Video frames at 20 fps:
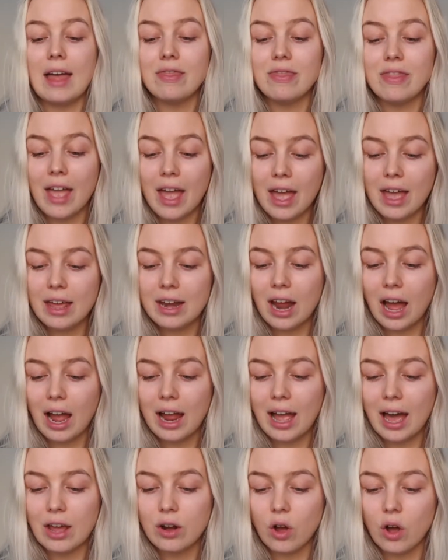And then I
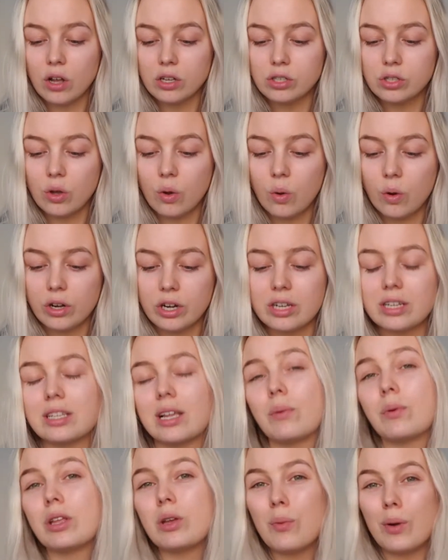had also ordered, because I
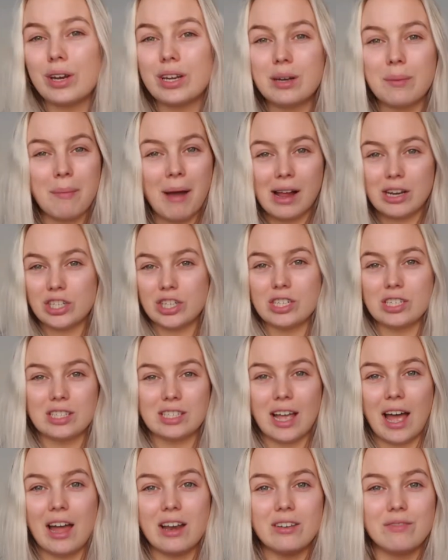really wanted a matching
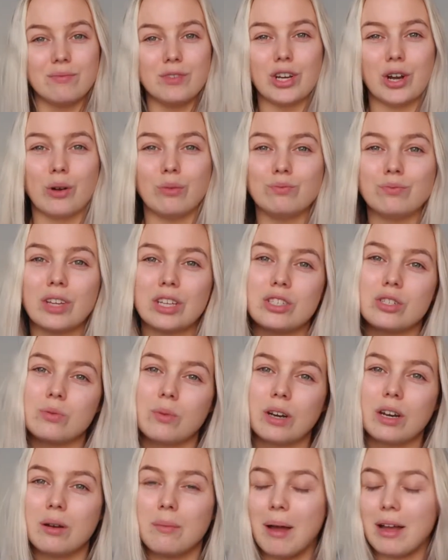set, you know, I just
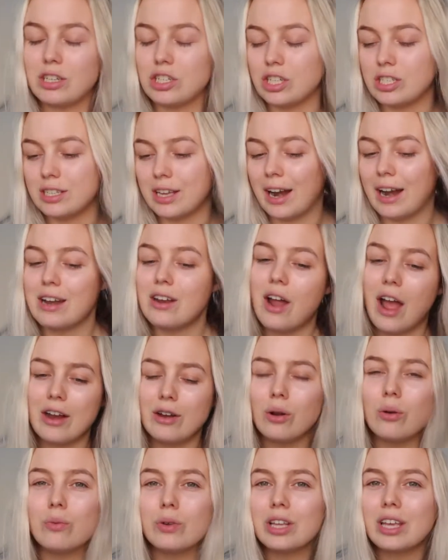wanted a matching set. I, didn't, I
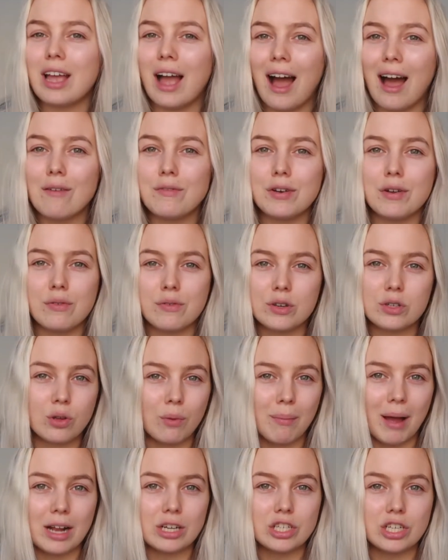don't really have an official
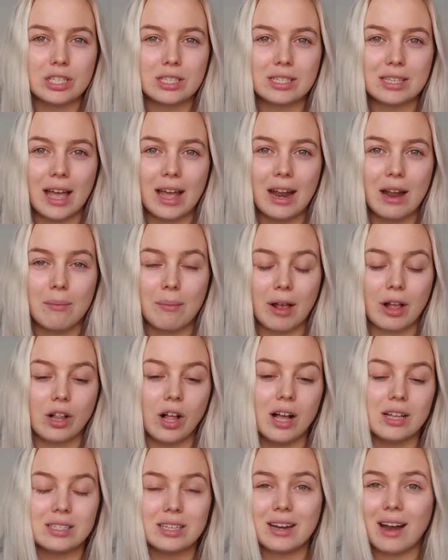matching set in my
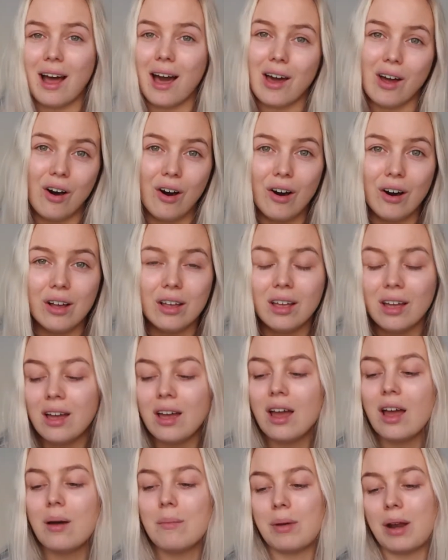closet at all,
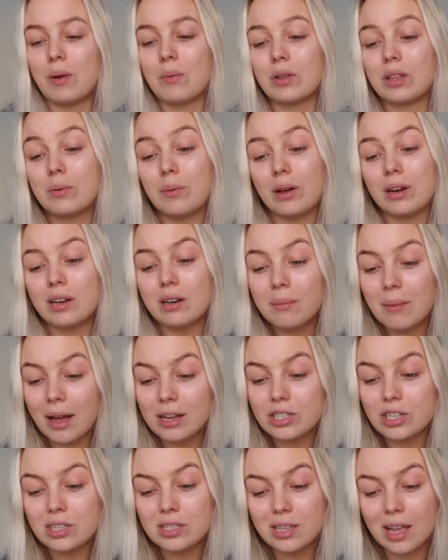but I really wanted a
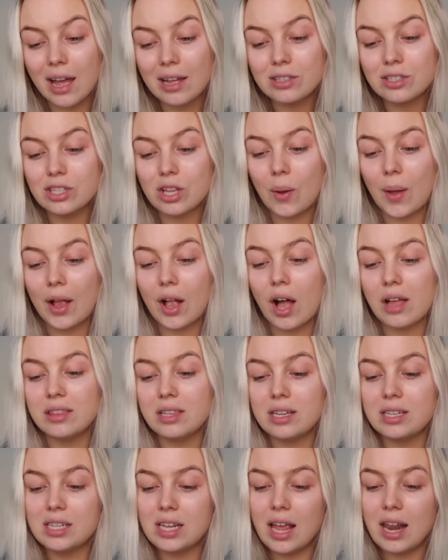matching set. So I got
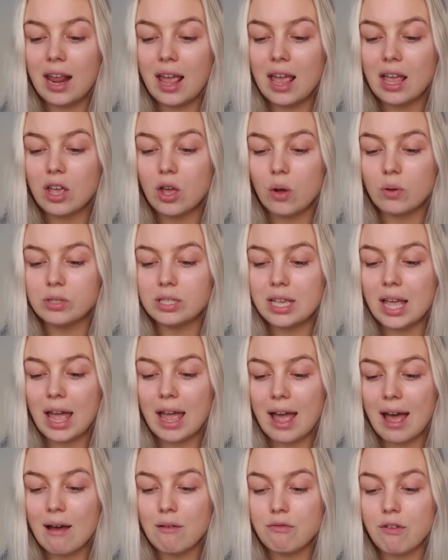the TNA Cozy
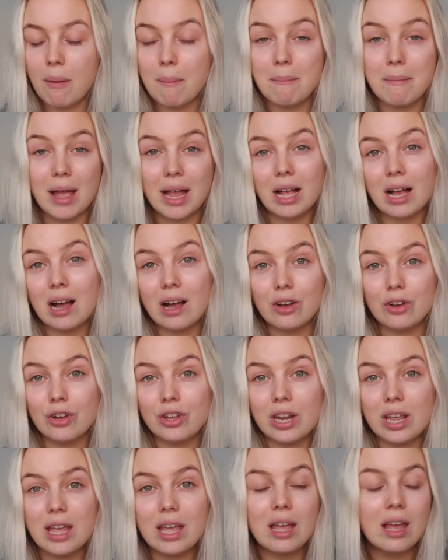AF Mega
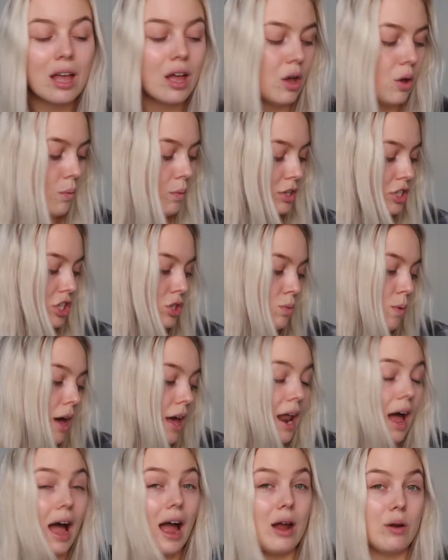Hoodie, which is
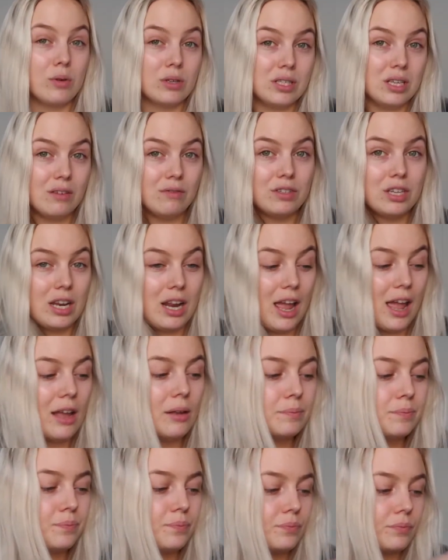what I received
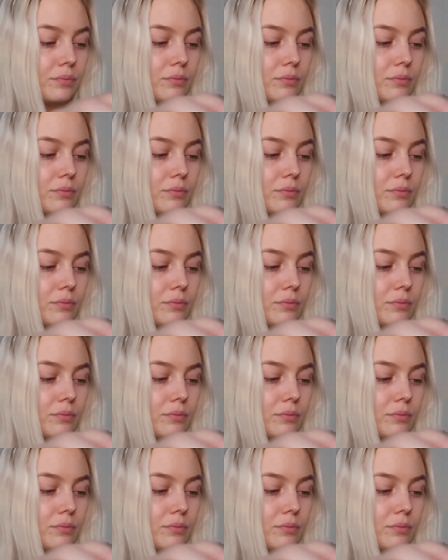today